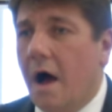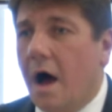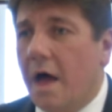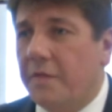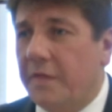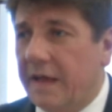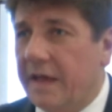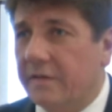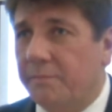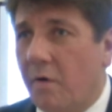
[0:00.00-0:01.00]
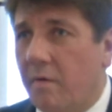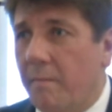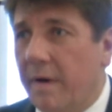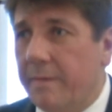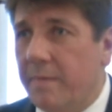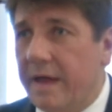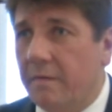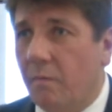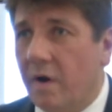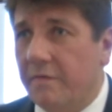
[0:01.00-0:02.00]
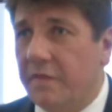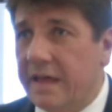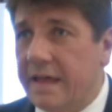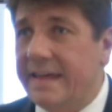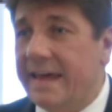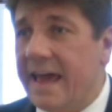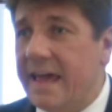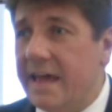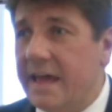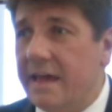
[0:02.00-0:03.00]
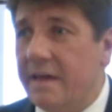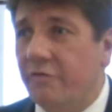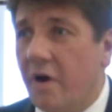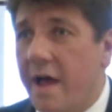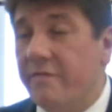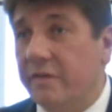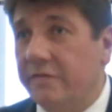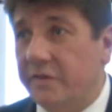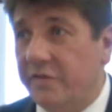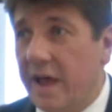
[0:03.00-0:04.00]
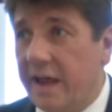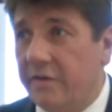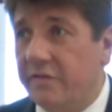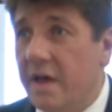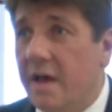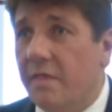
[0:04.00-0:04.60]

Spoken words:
I think it's probably been one of the key drivers for change.